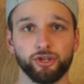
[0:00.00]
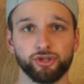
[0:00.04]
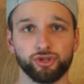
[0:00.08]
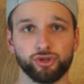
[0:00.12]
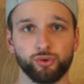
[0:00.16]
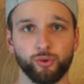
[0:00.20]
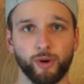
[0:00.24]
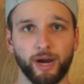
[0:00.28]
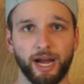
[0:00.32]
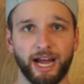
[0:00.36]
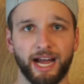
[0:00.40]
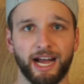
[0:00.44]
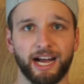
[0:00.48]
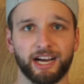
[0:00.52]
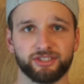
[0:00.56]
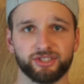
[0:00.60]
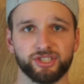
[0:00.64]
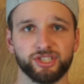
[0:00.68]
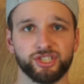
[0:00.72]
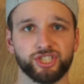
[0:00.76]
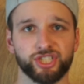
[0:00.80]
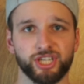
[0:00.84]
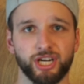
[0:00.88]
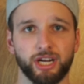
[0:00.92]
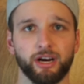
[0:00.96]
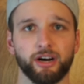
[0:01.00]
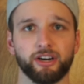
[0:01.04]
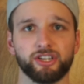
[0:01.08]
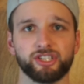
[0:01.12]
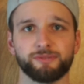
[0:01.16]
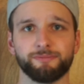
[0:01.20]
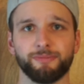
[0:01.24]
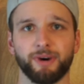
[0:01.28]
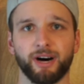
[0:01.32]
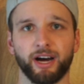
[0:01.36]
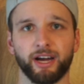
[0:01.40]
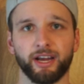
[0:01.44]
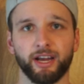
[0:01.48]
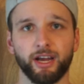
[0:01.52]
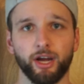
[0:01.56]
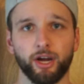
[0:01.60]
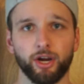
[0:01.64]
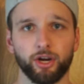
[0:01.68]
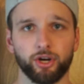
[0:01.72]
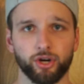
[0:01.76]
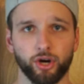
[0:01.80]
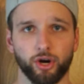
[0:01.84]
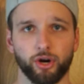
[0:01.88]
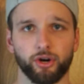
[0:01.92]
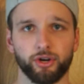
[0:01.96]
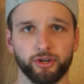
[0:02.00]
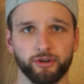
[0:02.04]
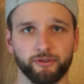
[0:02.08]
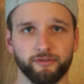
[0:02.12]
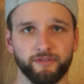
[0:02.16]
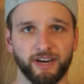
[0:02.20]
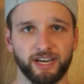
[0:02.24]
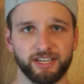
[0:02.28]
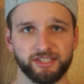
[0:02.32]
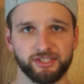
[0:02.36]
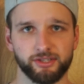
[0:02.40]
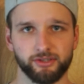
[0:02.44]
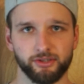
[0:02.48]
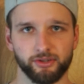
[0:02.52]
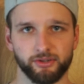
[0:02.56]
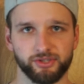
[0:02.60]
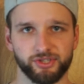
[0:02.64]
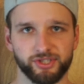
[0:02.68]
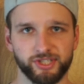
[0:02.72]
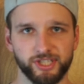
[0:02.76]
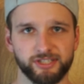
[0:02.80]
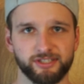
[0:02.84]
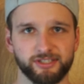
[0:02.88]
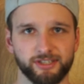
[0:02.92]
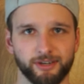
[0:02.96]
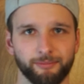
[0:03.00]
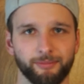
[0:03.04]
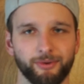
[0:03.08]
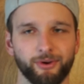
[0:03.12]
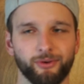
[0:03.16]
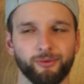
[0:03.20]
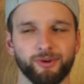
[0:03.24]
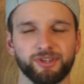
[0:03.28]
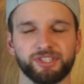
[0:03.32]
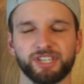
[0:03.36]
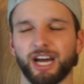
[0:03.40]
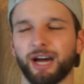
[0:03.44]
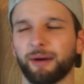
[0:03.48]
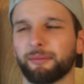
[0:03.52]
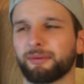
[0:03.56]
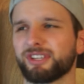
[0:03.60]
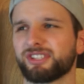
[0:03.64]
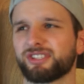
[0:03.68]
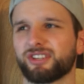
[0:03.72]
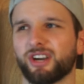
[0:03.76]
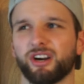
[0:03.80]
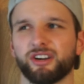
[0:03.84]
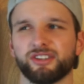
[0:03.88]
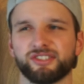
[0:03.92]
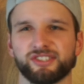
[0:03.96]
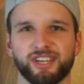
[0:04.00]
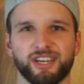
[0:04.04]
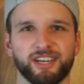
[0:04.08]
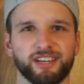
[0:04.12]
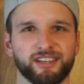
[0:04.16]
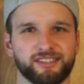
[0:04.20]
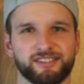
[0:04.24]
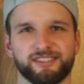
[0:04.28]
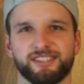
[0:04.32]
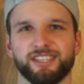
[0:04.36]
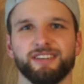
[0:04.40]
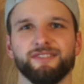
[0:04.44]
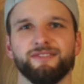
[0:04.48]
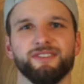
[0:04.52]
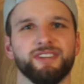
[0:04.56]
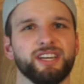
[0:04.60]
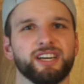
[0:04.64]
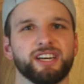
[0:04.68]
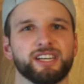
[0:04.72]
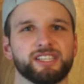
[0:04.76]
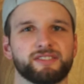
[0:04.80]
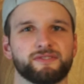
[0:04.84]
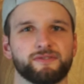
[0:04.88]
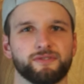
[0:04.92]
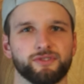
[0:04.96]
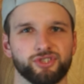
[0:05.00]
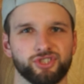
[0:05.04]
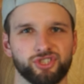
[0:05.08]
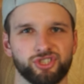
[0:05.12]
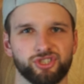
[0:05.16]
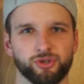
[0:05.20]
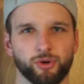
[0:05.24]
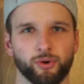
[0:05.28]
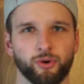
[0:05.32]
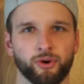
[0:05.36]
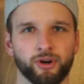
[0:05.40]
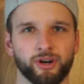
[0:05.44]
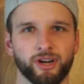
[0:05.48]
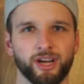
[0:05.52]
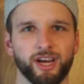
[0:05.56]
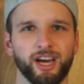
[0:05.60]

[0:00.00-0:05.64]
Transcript: to actually challenge my cardiovascular system, which I'm gonna start saying CVS for short.